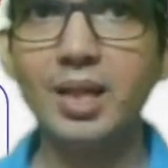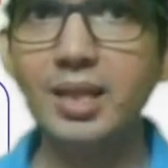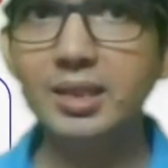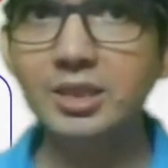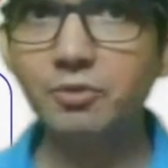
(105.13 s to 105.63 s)

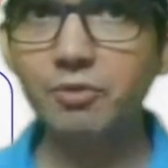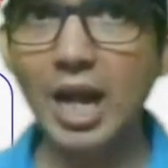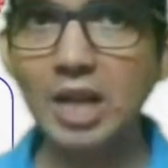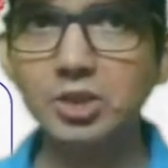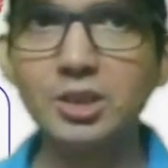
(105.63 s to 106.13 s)
In this
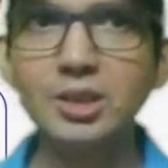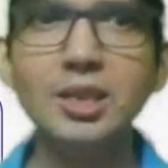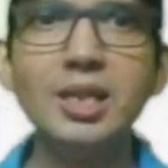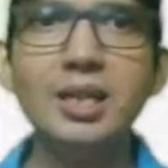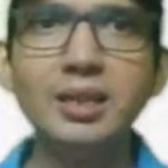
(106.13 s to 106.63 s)
fraction,
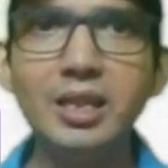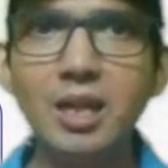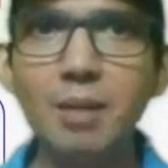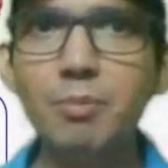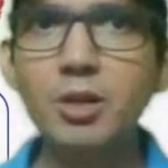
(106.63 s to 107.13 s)
the
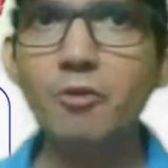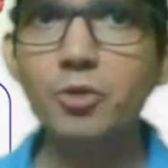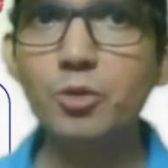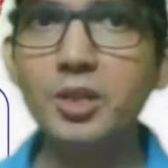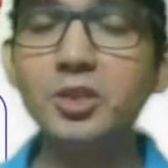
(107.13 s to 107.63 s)
number of
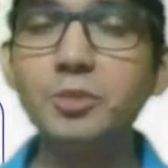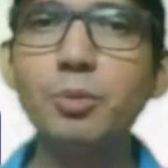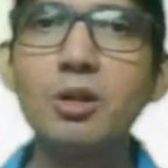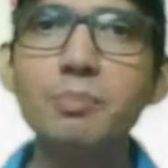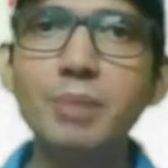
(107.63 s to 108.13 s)
units
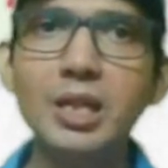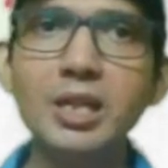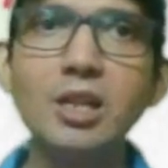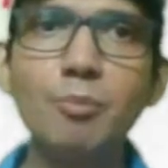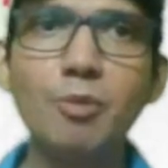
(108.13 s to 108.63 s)
per
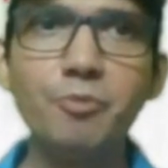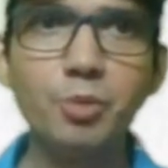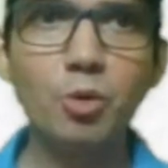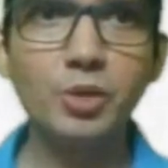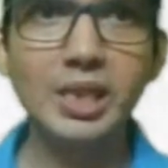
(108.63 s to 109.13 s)
milligram of
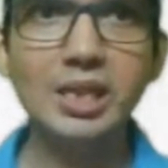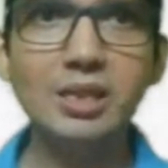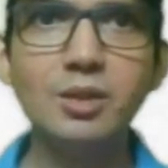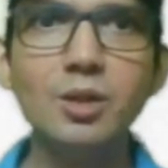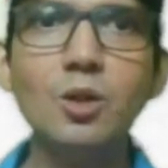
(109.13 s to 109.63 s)

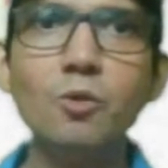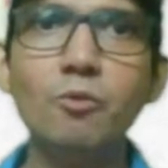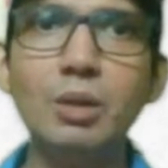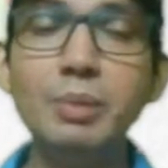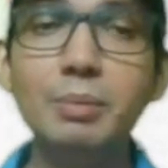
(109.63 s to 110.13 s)
protein
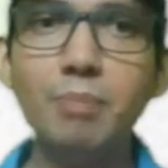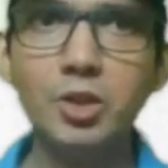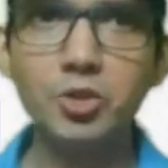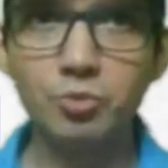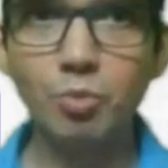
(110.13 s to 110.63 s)
will be
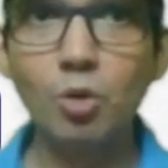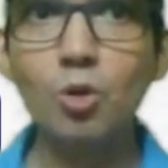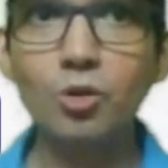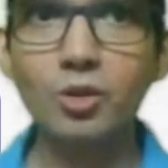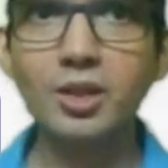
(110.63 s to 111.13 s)
much
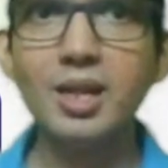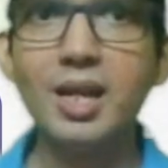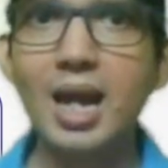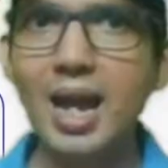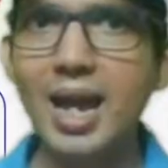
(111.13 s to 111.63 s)
more.
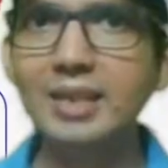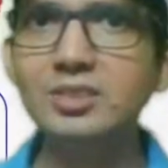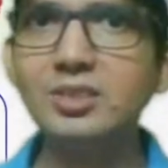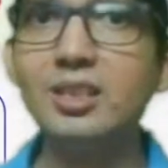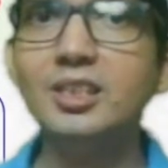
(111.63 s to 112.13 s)

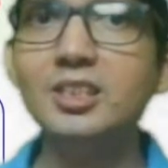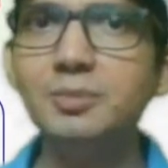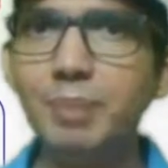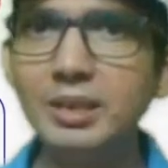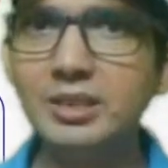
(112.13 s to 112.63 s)
Hence,
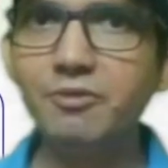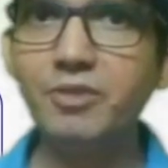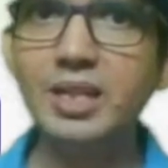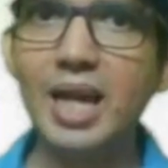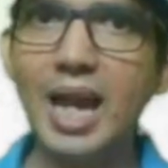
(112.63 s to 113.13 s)

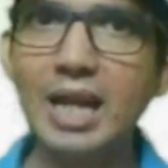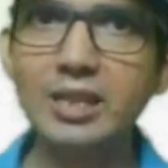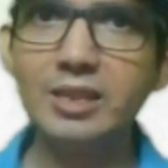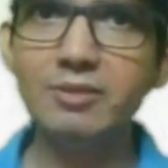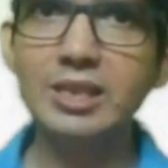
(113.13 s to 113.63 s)
specific
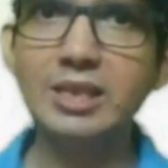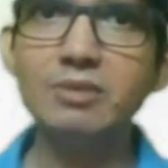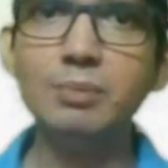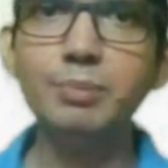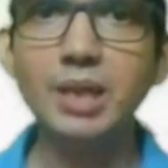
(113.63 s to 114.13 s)
activity
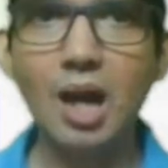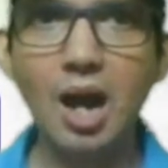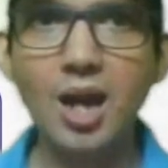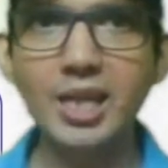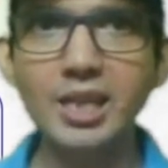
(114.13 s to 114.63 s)
will be
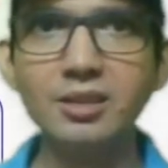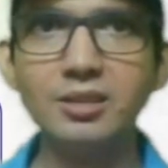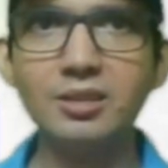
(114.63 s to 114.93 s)
high.